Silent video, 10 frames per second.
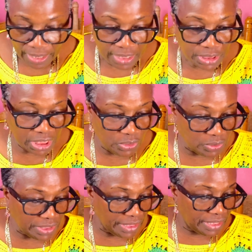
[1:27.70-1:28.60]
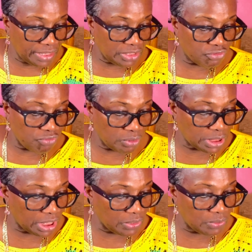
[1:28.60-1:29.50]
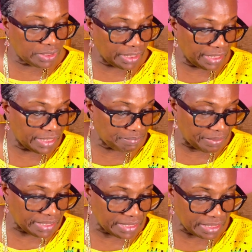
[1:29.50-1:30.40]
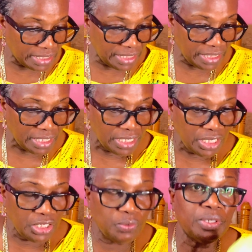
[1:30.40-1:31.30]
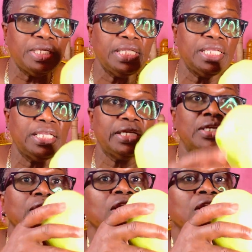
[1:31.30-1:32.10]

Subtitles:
chayote, to grow chayote, it's basically you will need